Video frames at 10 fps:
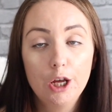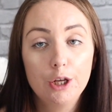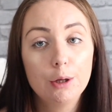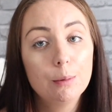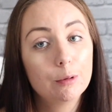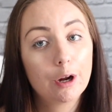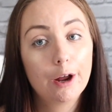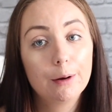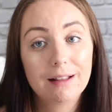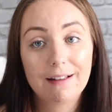you will
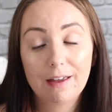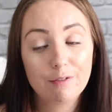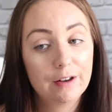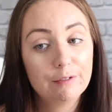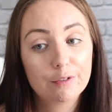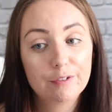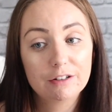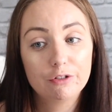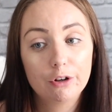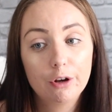know that their favourite thing
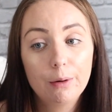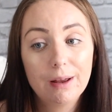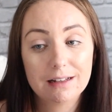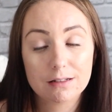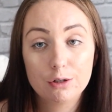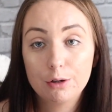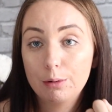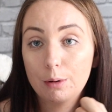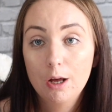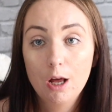to do is to